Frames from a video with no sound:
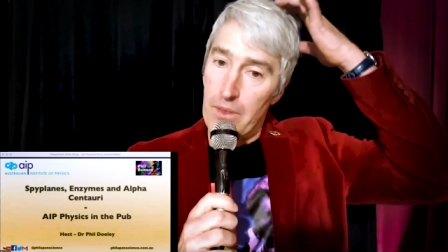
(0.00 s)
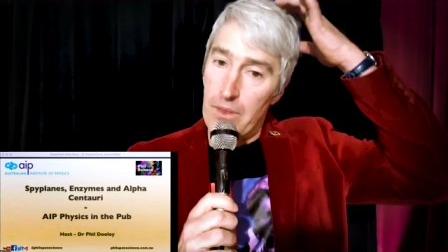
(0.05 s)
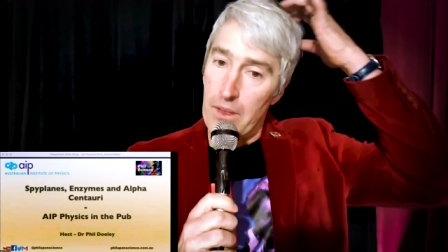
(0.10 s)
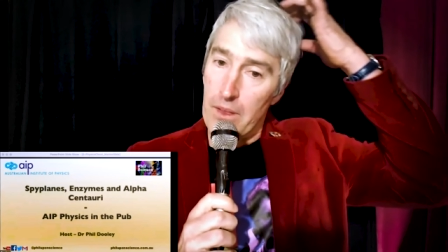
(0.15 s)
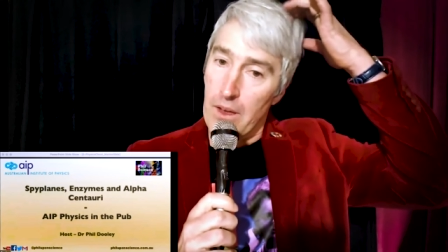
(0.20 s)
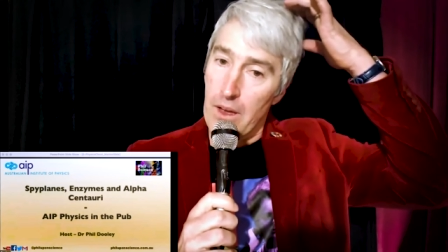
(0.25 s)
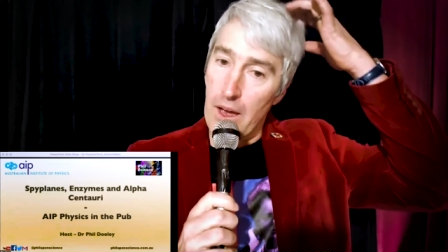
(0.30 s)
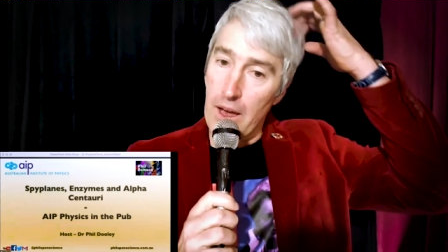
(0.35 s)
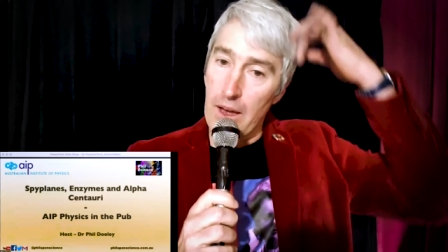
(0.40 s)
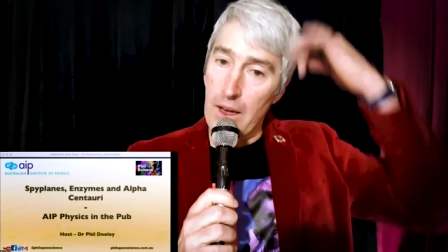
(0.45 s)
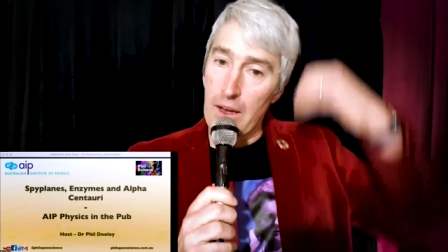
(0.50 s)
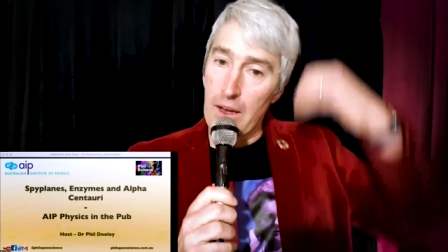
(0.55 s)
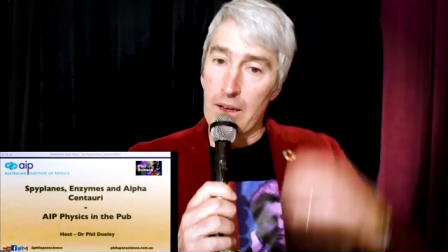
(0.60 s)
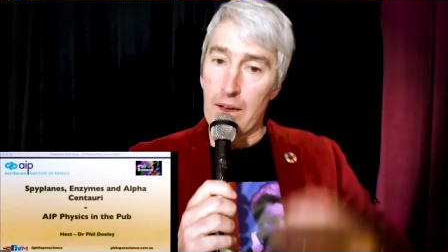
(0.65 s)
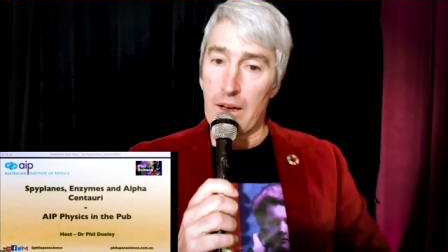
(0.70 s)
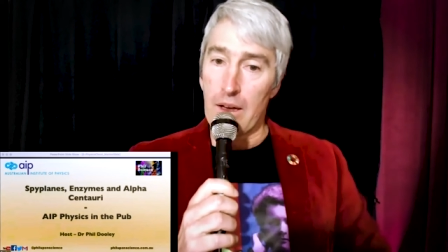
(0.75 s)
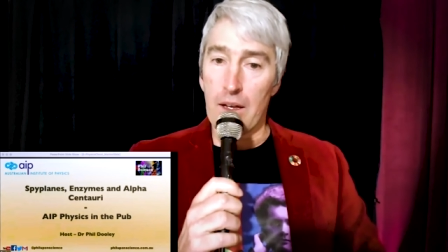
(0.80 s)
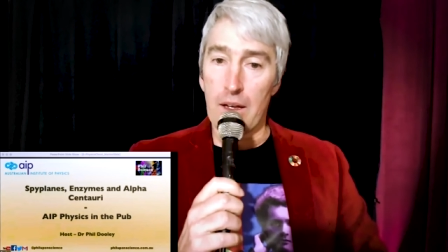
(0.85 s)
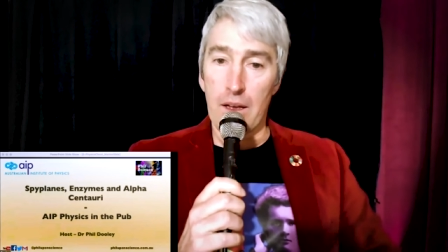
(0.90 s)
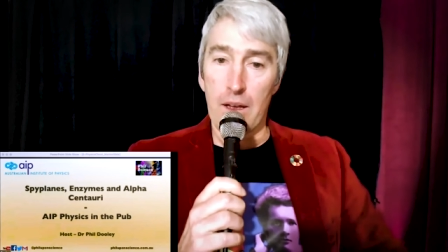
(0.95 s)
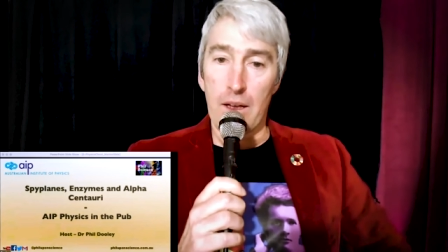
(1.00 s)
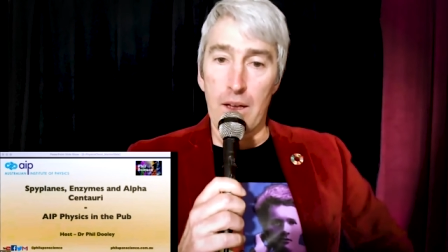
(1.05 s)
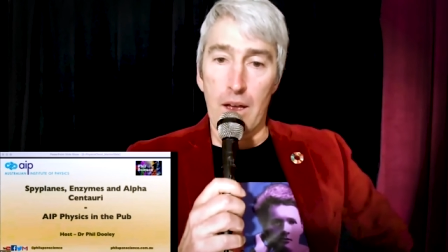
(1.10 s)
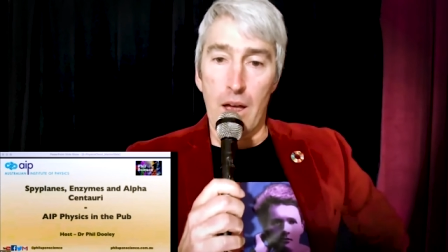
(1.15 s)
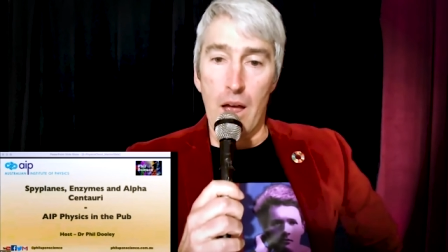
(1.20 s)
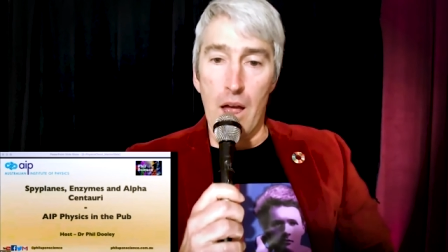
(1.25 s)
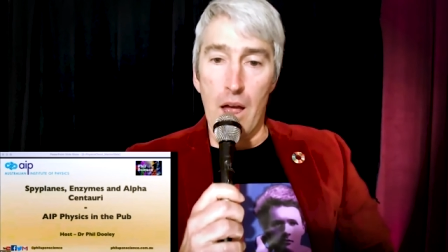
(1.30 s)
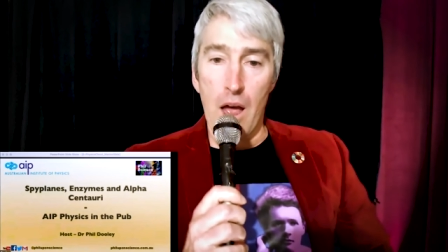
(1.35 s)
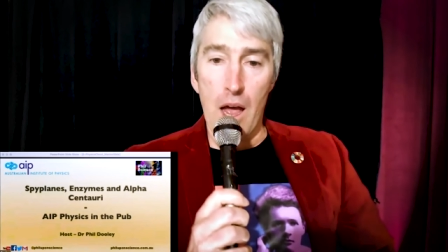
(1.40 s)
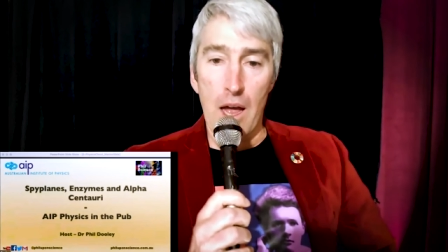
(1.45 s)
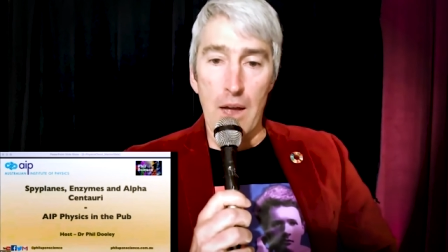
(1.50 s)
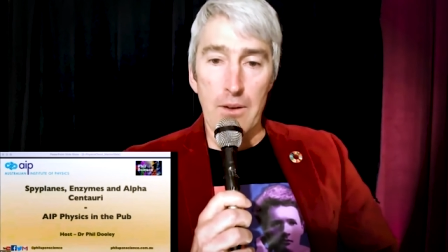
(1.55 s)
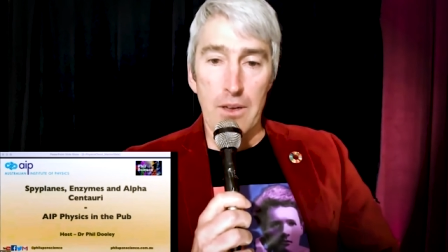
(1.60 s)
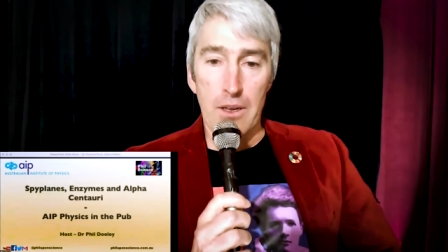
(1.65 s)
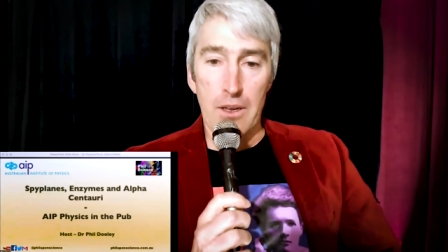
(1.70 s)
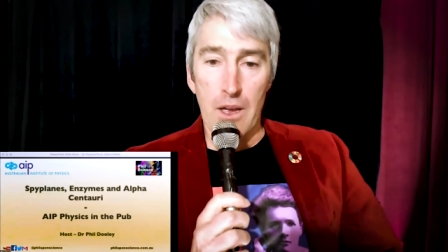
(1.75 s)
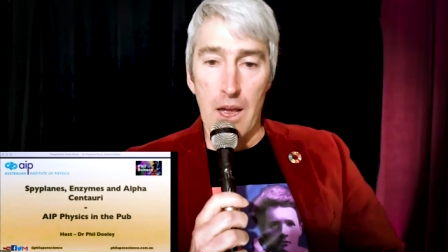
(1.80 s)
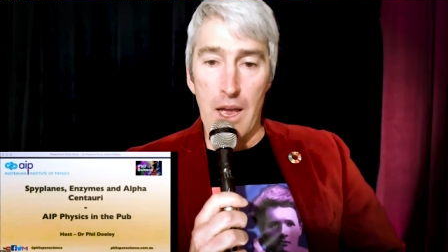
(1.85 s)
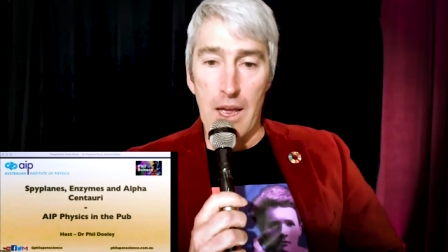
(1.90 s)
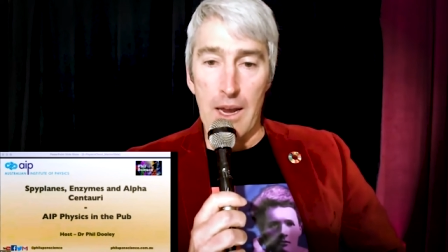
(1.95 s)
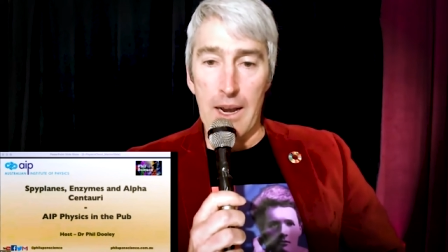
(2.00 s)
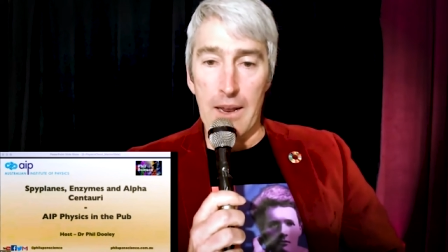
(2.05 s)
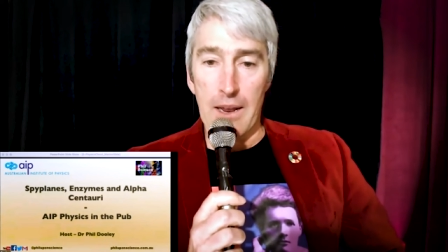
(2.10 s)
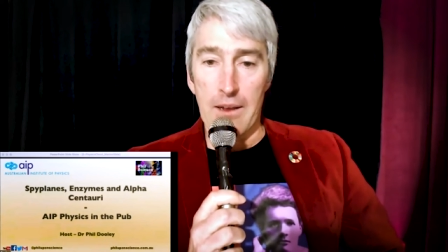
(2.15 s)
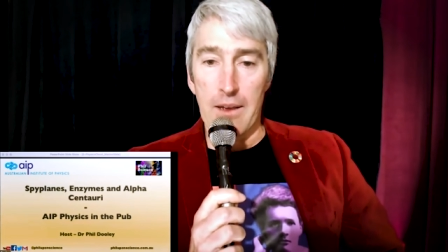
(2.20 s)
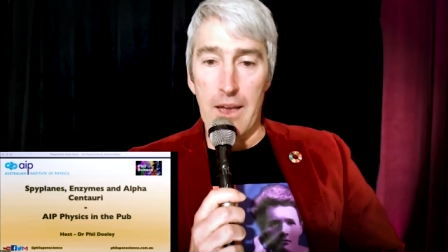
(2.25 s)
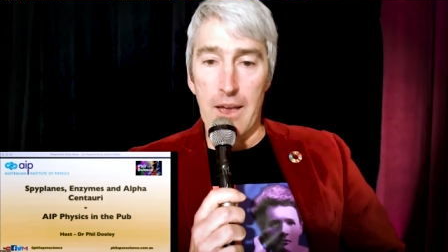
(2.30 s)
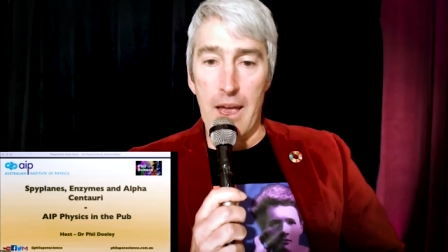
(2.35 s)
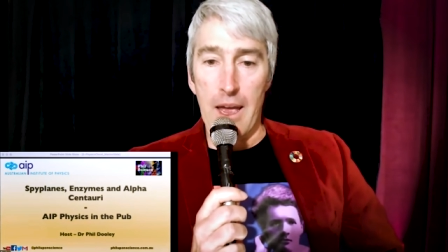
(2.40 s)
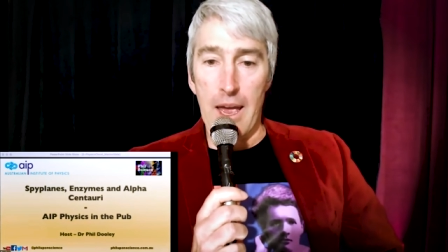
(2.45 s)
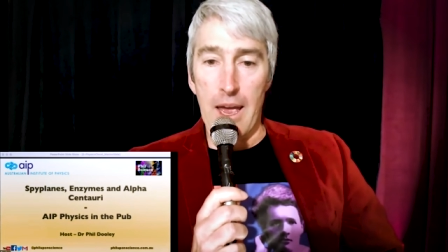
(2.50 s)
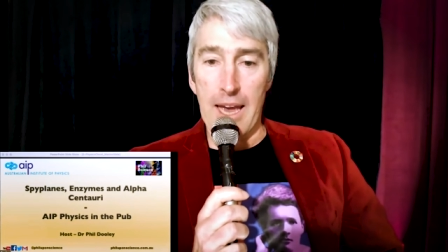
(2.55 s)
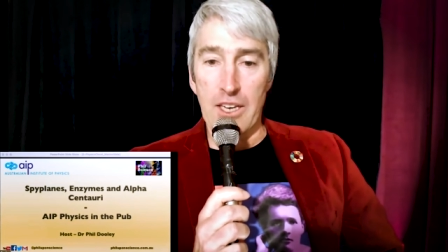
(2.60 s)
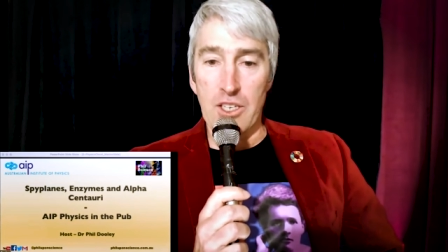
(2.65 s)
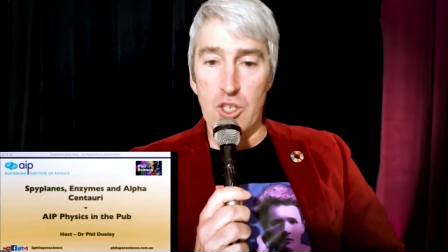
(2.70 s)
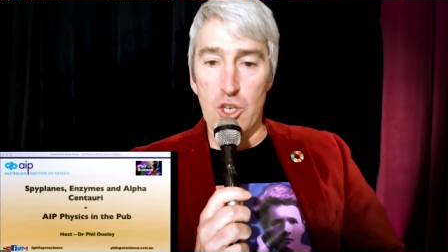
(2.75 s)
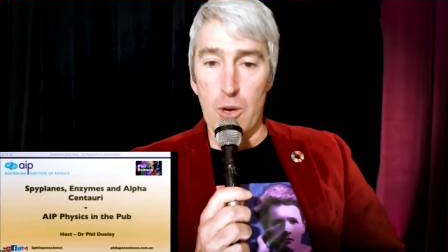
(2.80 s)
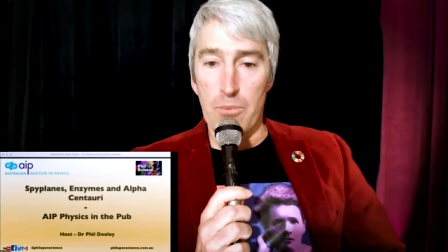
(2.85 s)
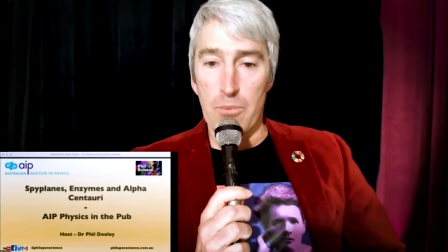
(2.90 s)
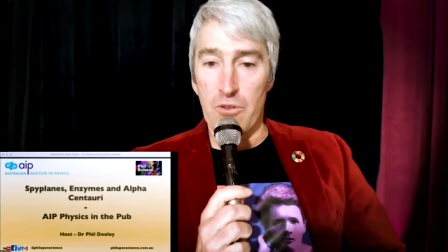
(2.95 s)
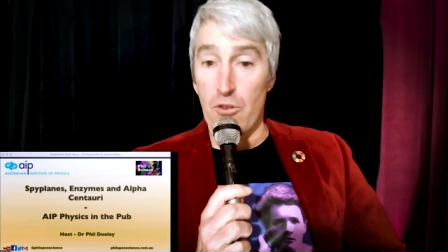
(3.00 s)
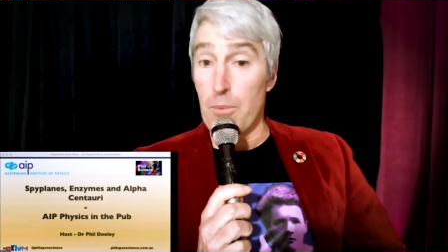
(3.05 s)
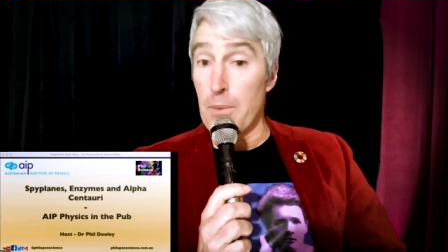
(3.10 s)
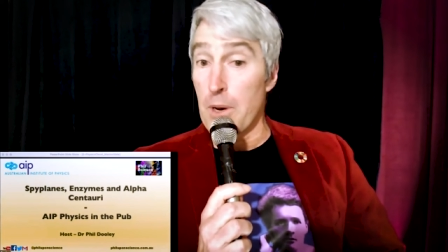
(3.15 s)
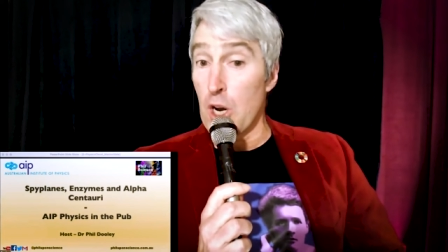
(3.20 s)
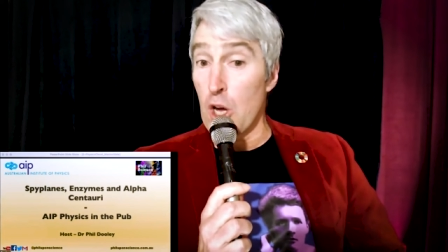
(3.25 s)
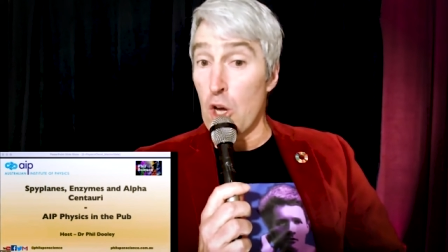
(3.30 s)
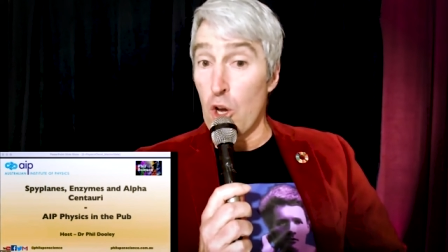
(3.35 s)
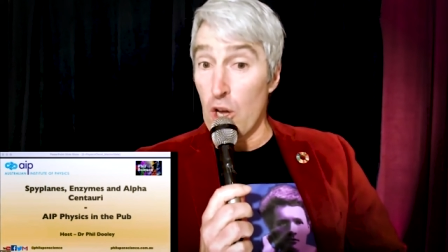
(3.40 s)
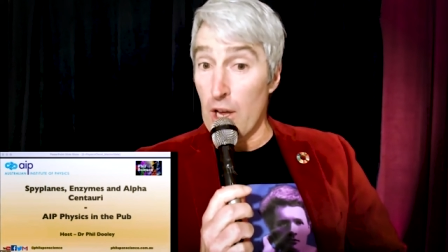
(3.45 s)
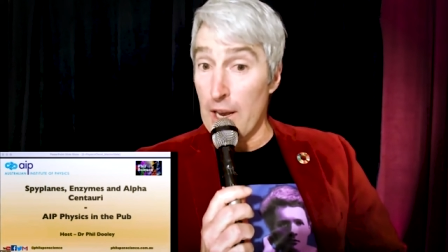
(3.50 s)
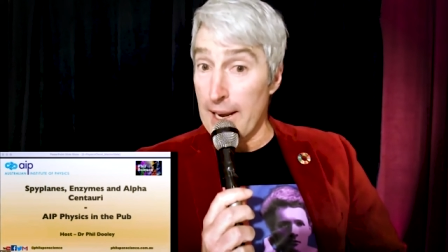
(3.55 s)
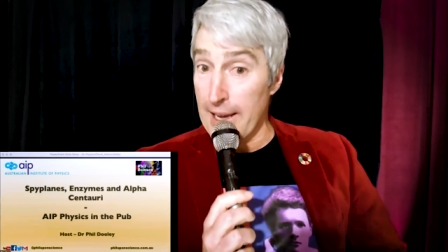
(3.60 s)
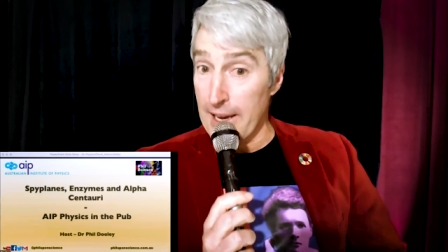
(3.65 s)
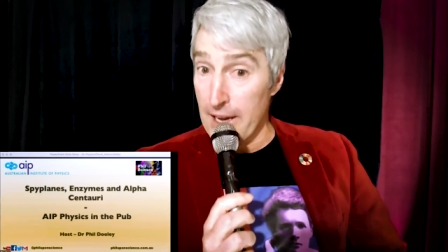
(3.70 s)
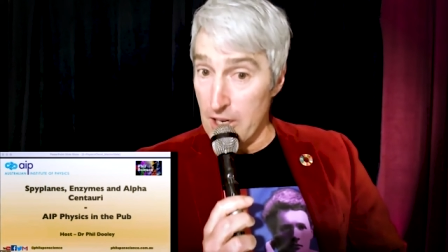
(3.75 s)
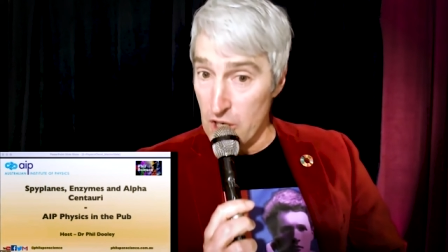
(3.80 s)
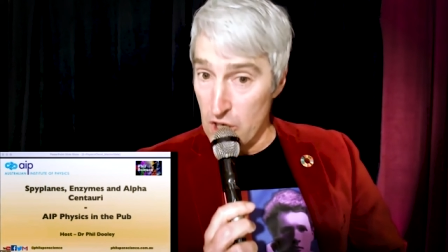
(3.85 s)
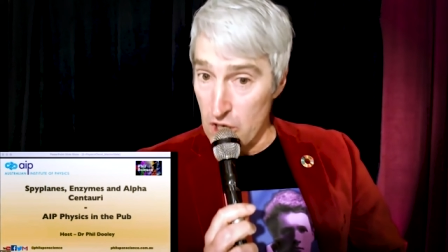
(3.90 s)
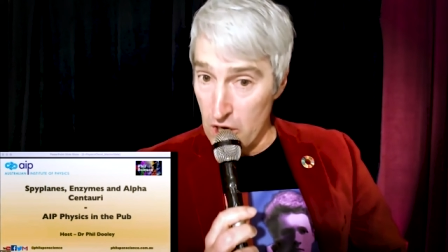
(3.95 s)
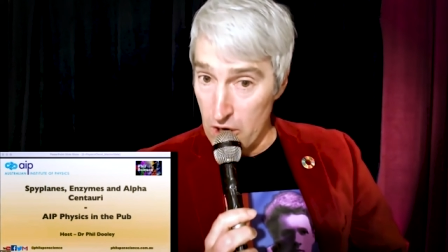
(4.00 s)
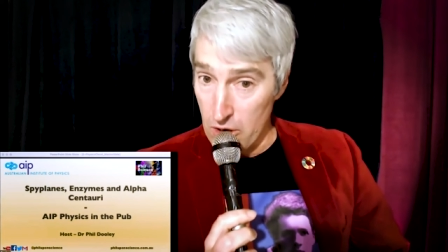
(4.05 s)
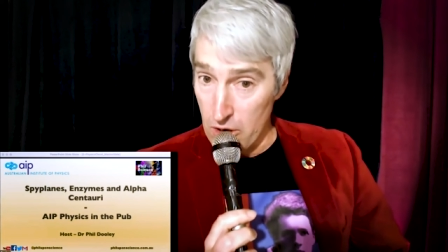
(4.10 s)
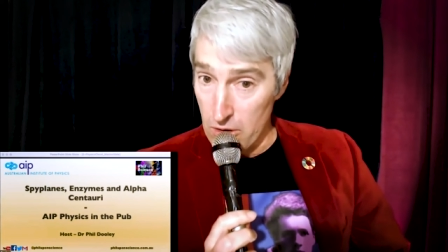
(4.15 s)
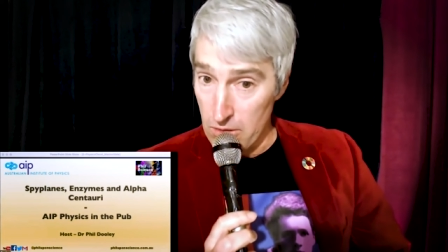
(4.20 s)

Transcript: a, a, a, an excerpt from an earlier show